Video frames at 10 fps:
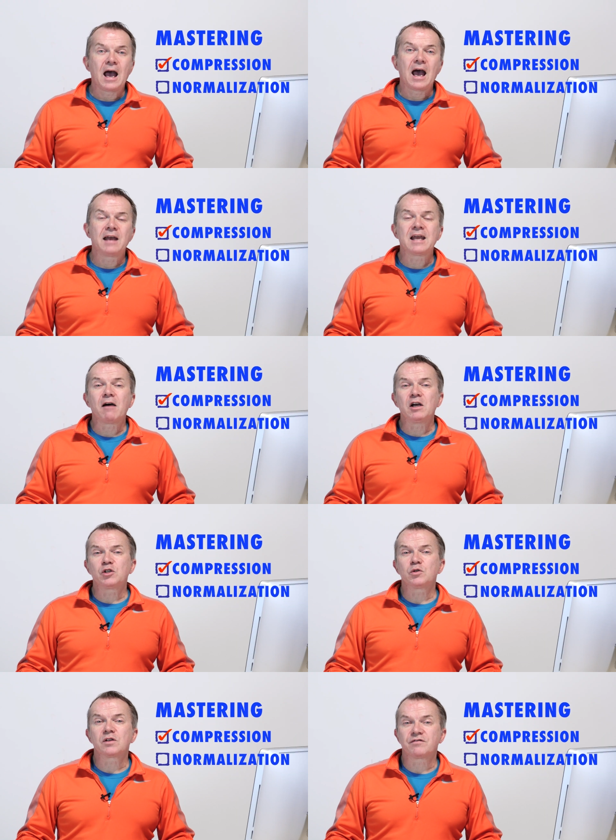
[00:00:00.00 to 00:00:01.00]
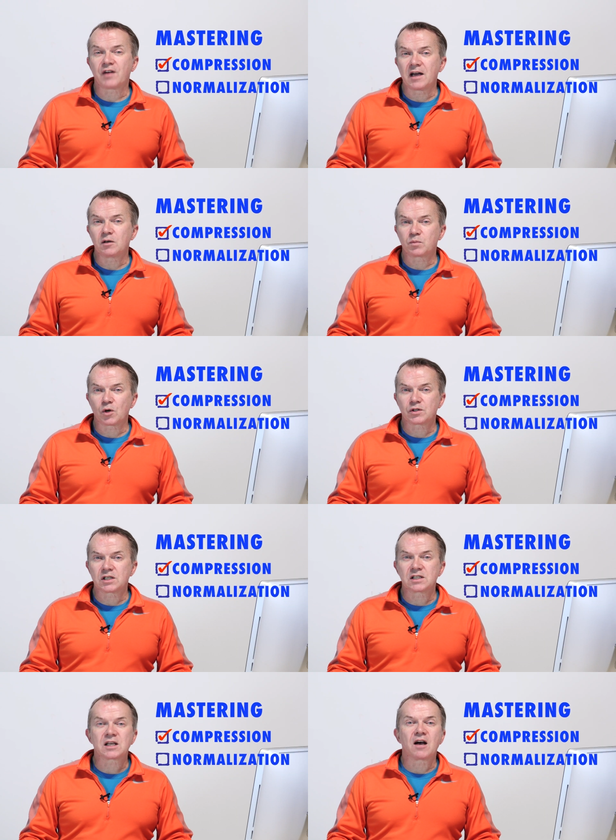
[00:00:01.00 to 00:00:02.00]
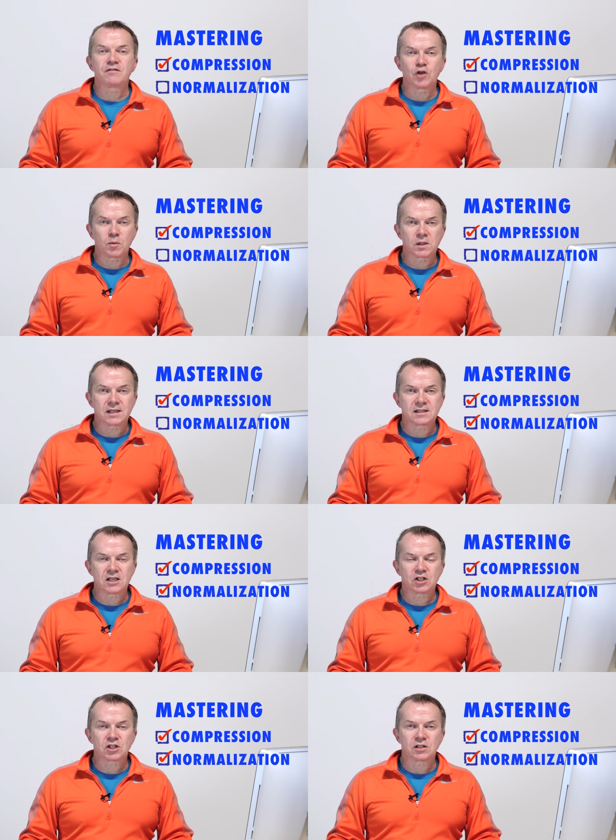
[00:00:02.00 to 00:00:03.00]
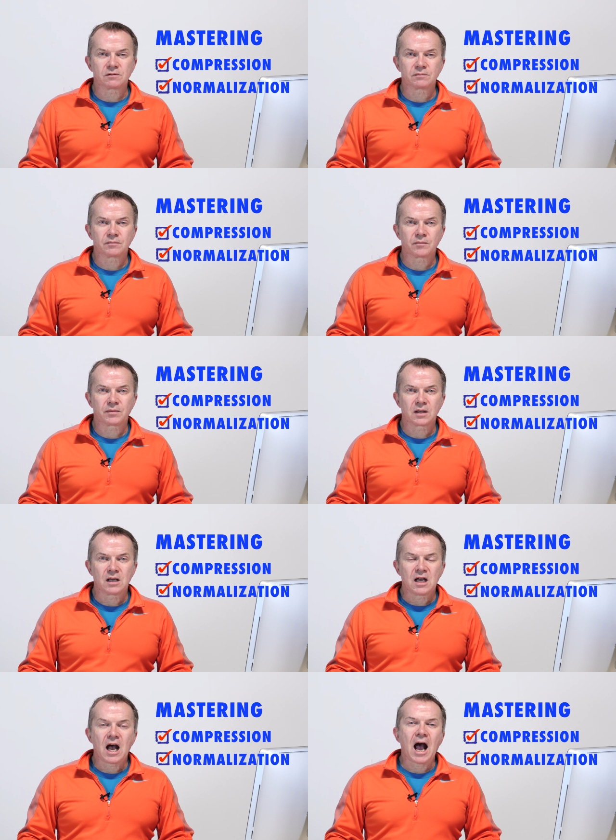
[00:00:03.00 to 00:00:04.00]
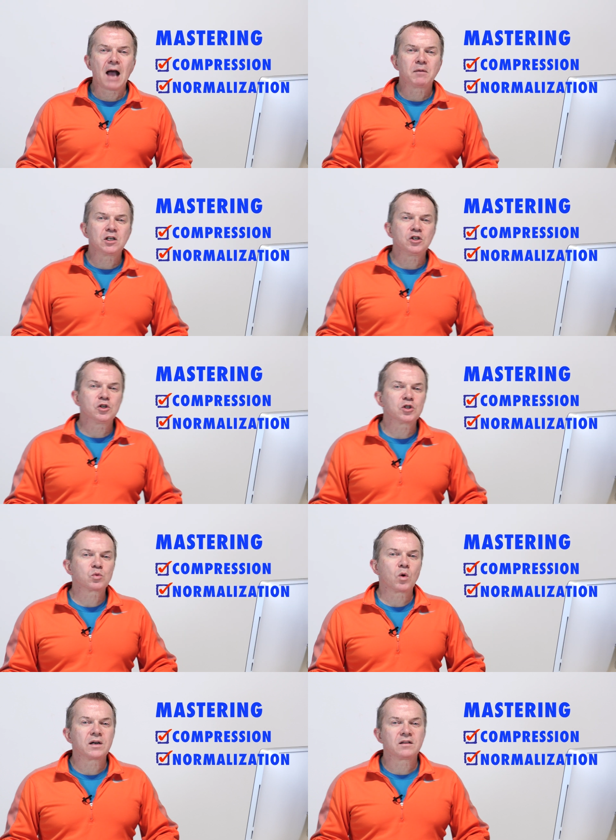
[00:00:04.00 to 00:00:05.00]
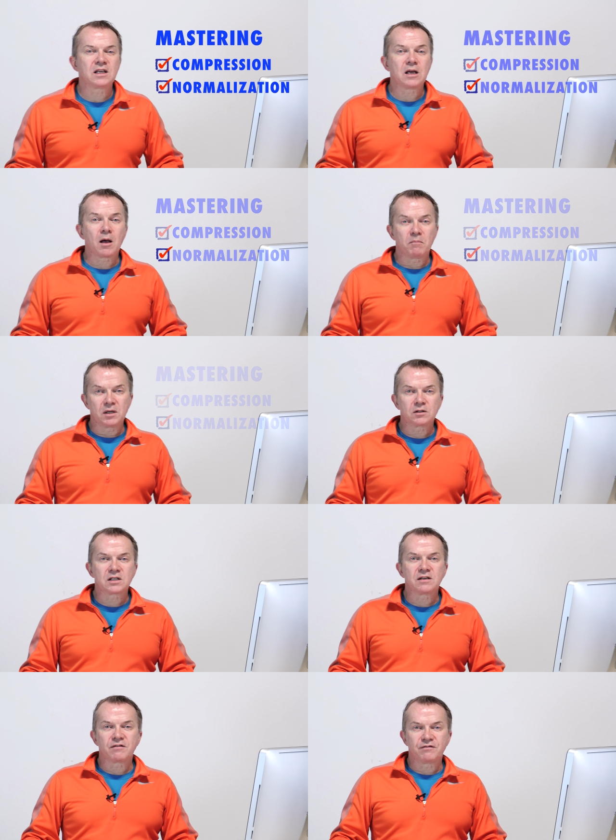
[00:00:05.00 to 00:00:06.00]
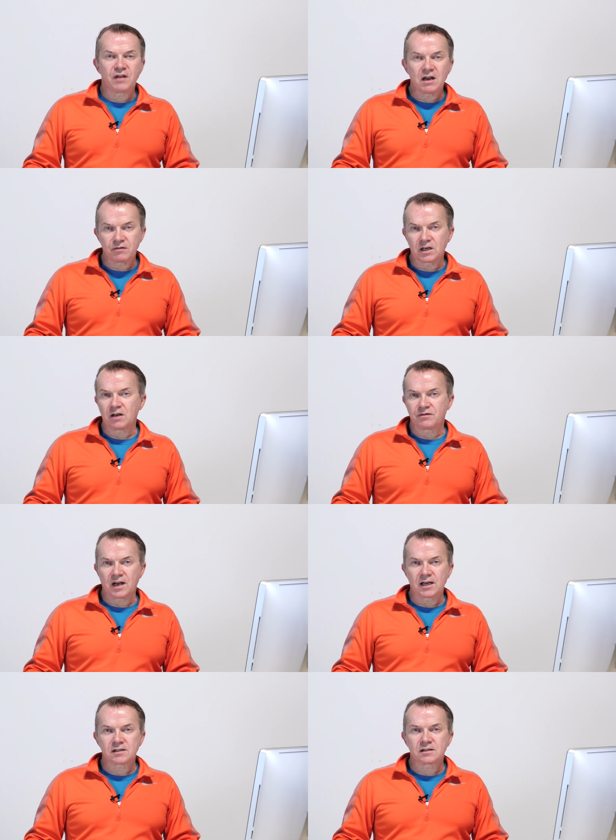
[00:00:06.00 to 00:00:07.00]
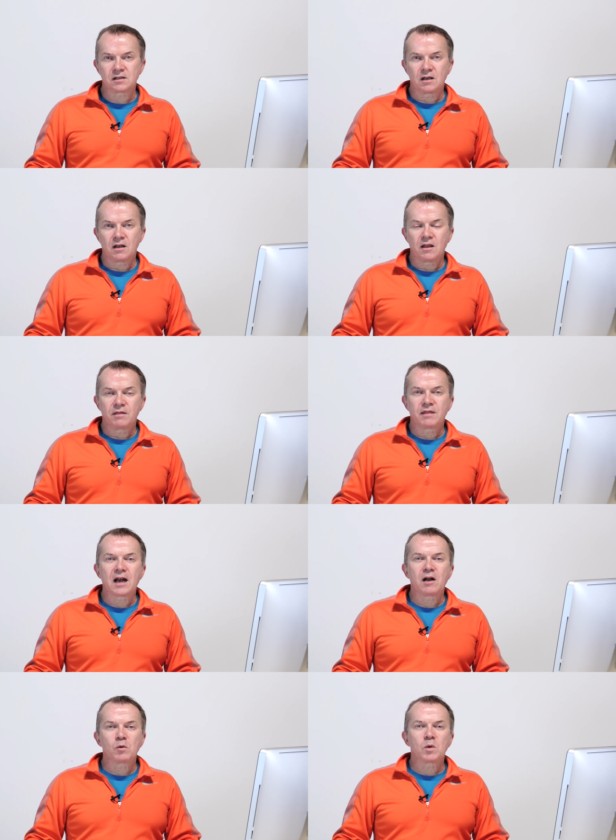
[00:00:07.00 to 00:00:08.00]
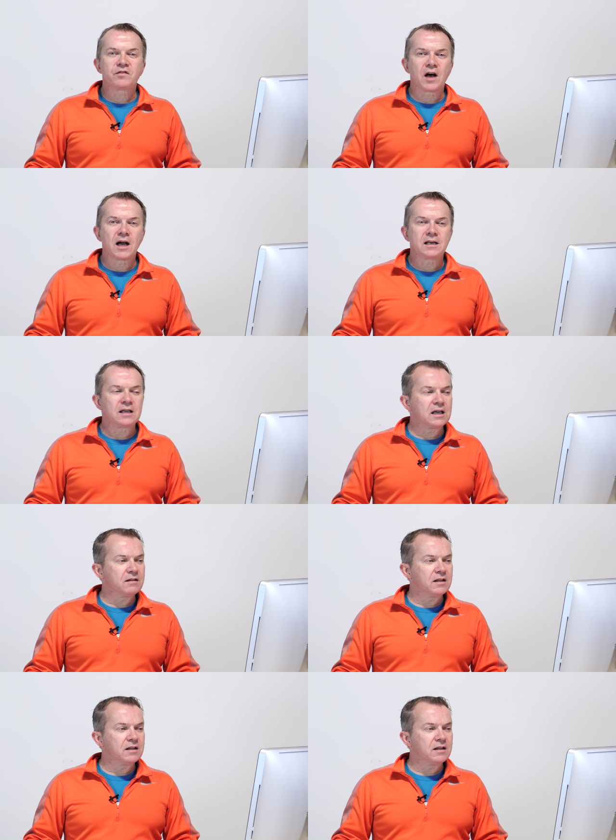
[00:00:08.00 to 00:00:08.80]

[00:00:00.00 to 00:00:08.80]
And now I do the final process of normalization. I'm going to use one of the built-in favorite effects that I will find in